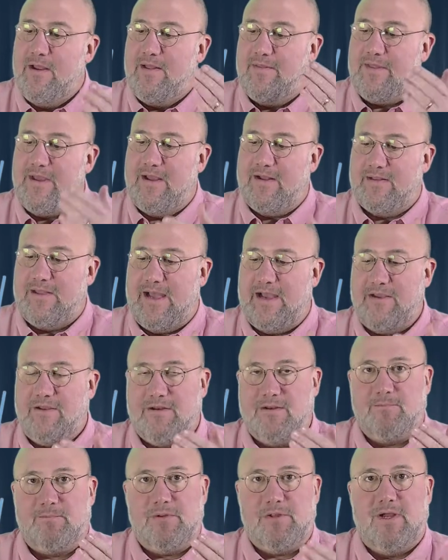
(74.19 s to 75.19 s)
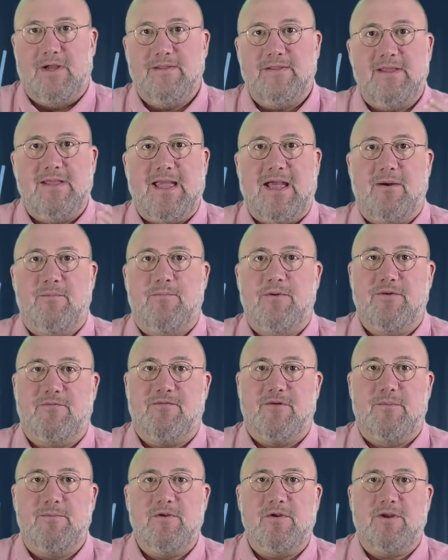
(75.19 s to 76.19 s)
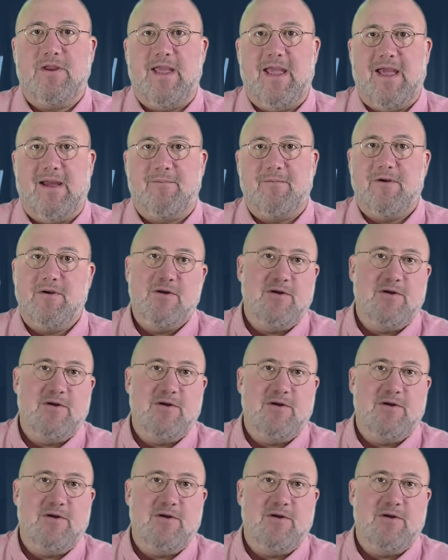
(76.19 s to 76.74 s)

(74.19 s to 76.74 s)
They allow you to plug the output from your camera,